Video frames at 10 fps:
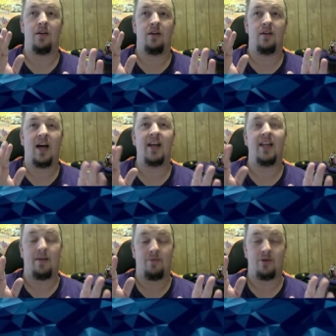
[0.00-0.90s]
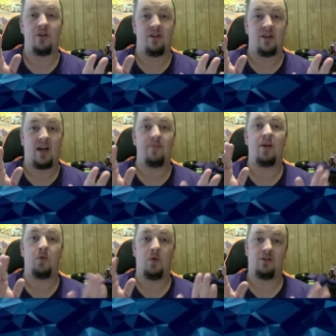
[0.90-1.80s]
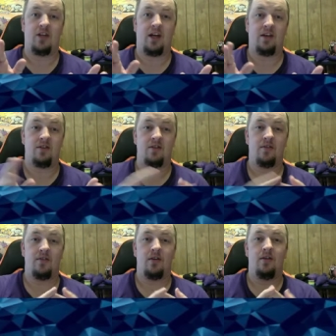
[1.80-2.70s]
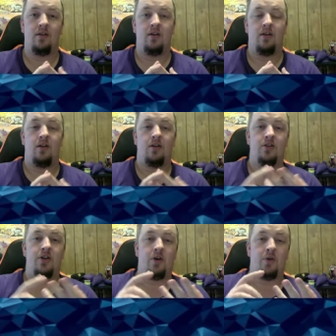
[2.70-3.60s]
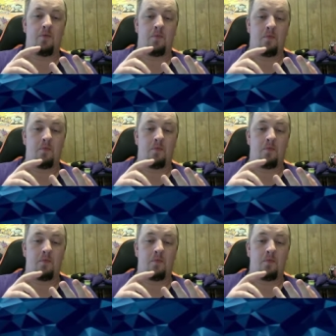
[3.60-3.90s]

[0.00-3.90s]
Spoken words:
99% of the time they will change. So